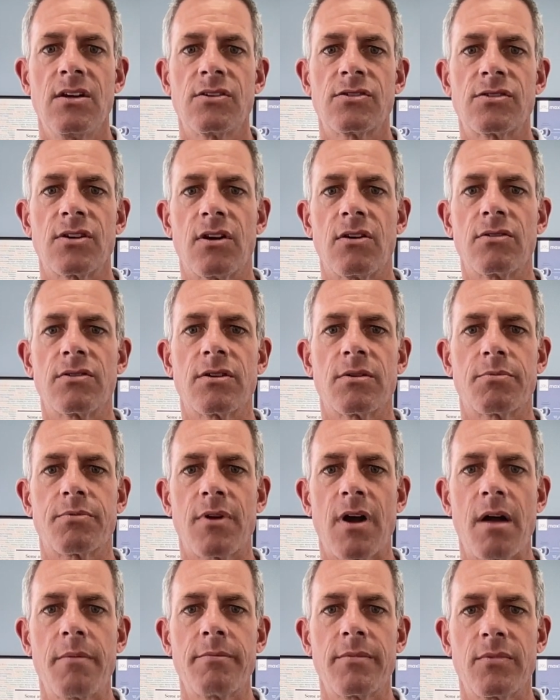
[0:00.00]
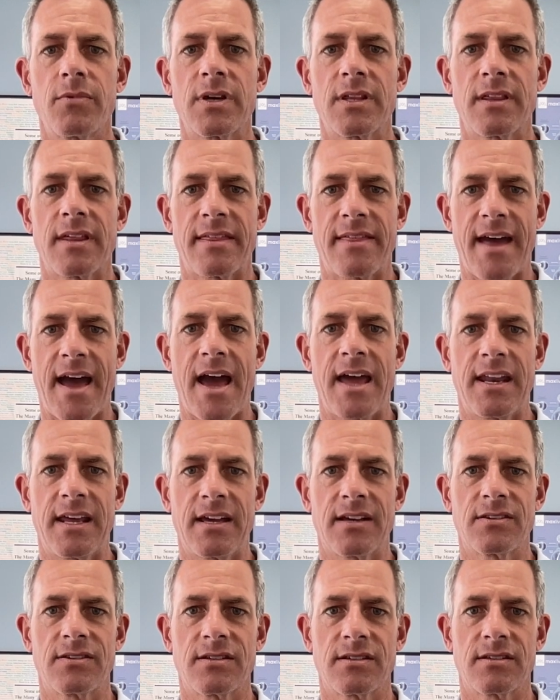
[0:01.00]
So the problem with that
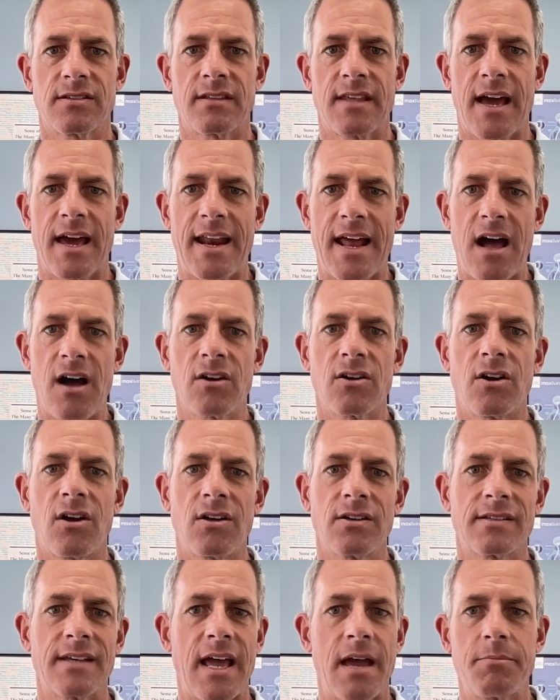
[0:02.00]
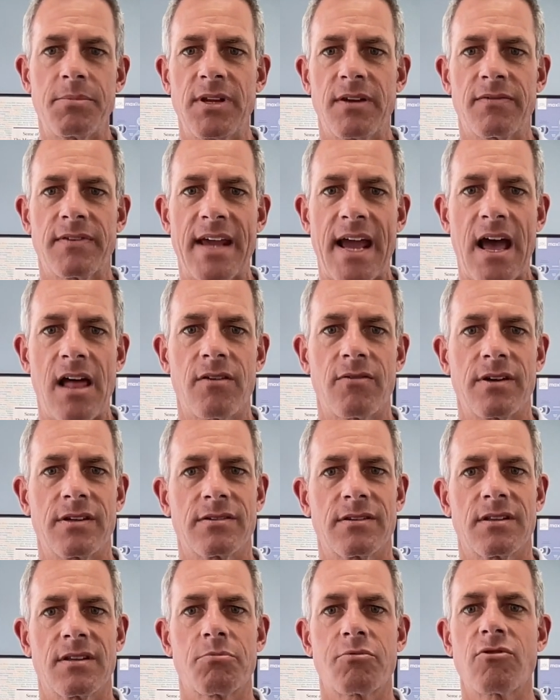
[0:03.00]
is, is that alcohol is empty of
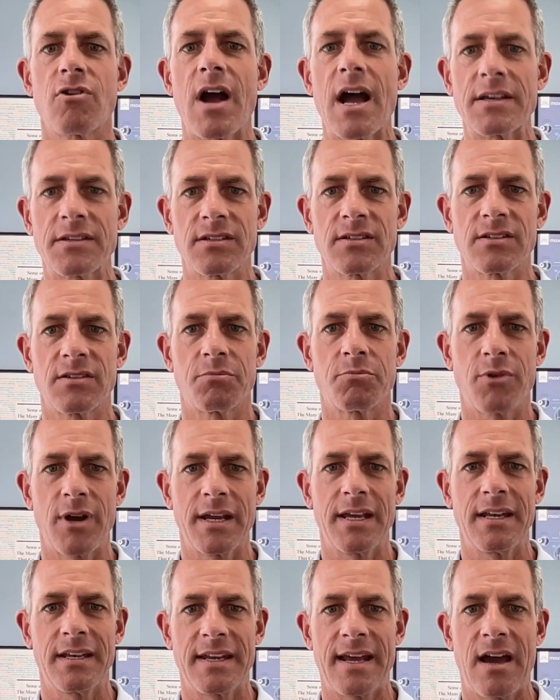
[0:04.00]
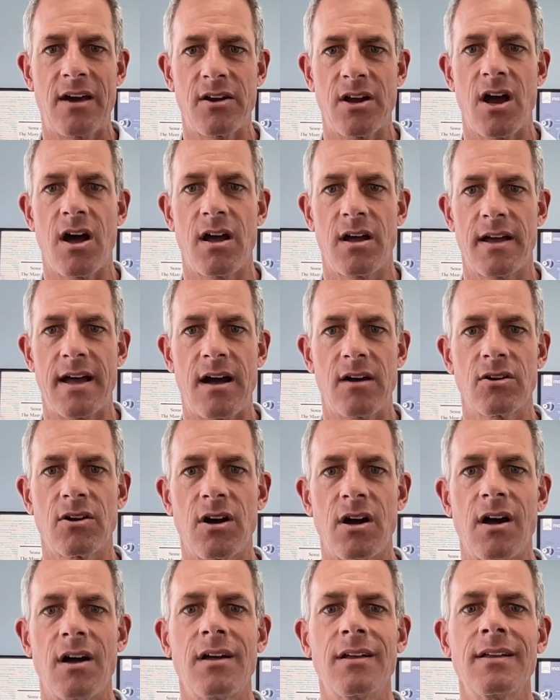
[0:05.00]
calories, and the process of breaking down
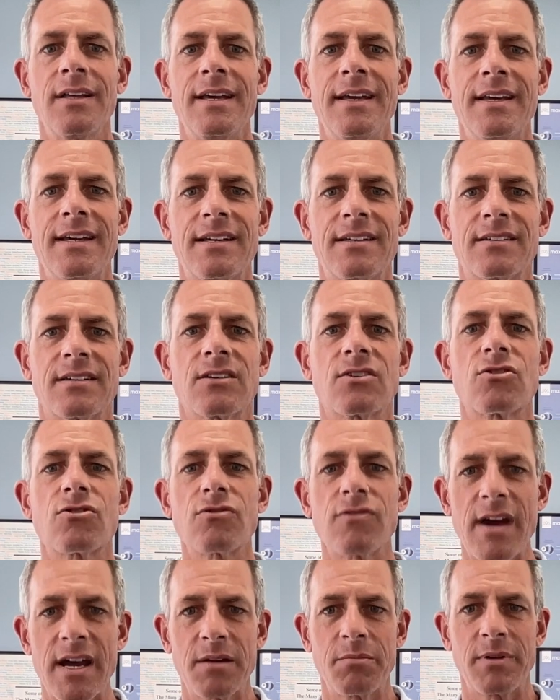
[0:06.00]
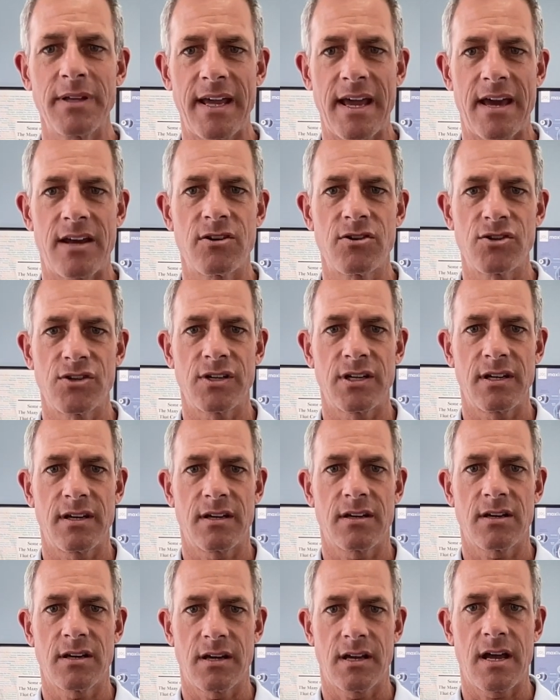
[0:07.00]
alcohol is incredibly
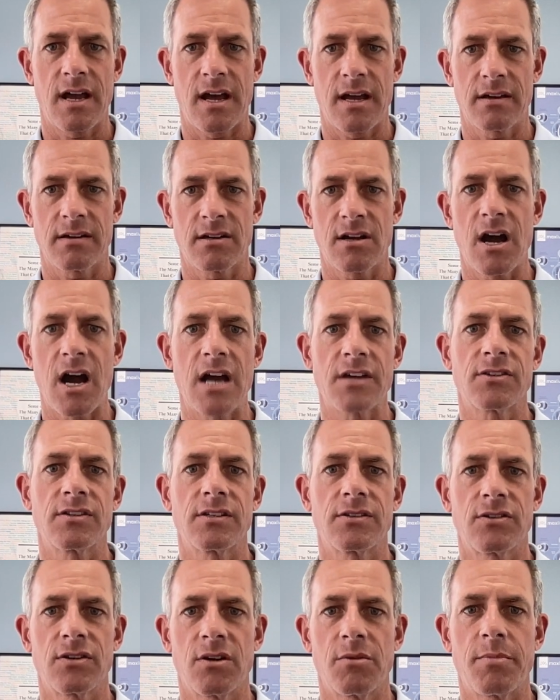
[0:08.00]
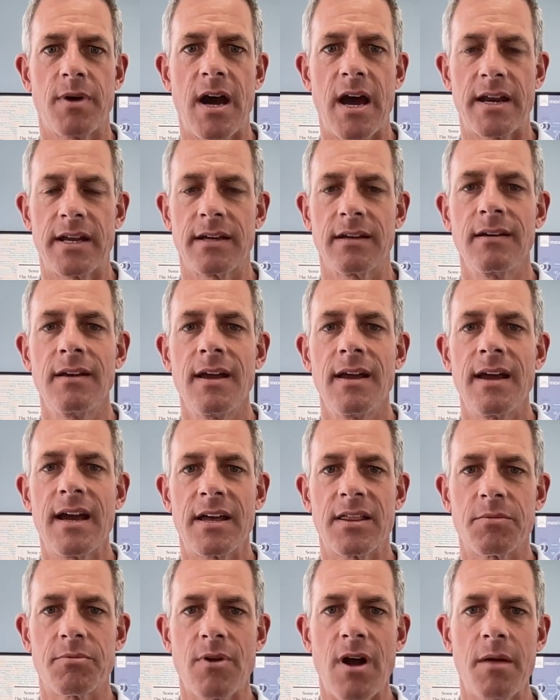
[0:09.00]
energy uh, costly to your body.
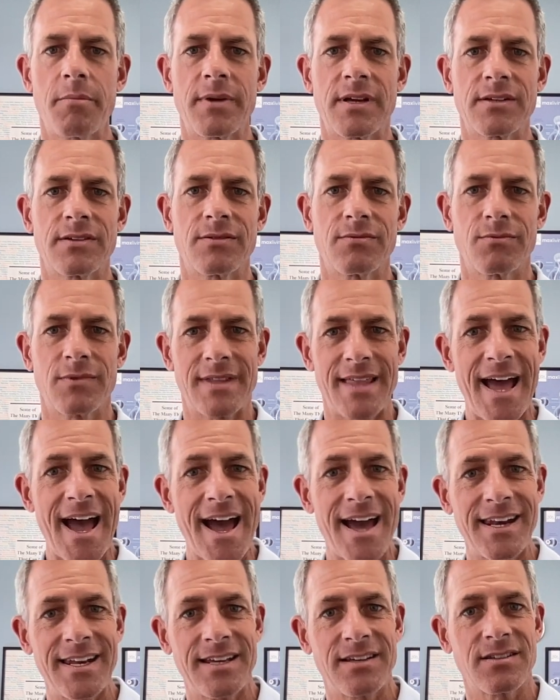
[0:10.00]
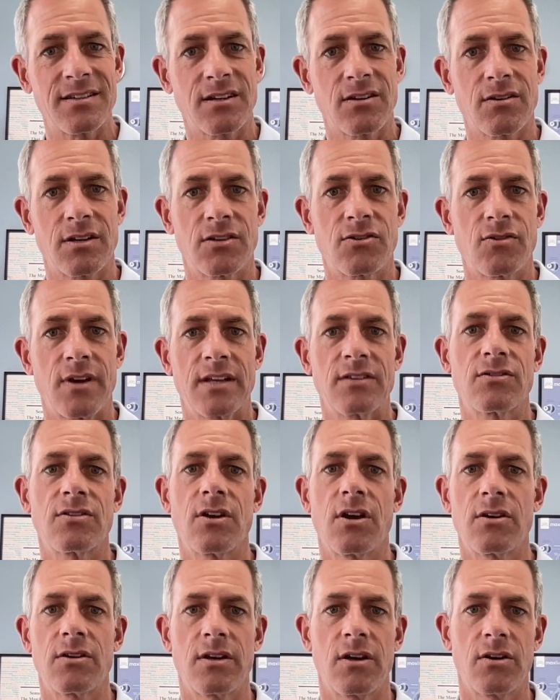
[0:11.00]
And the problem is with that is it contains
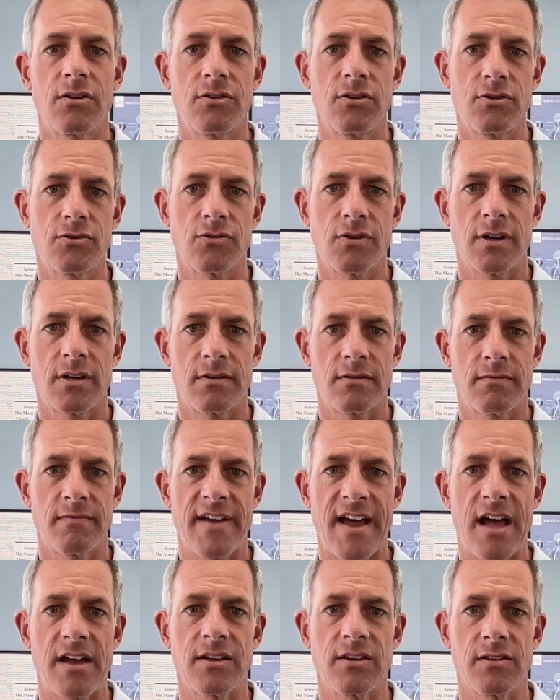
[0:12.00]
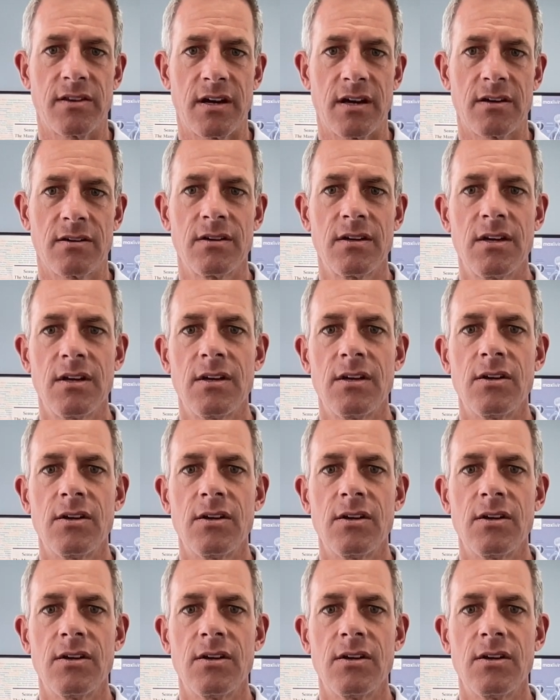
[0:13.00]
no, no nutrient value there.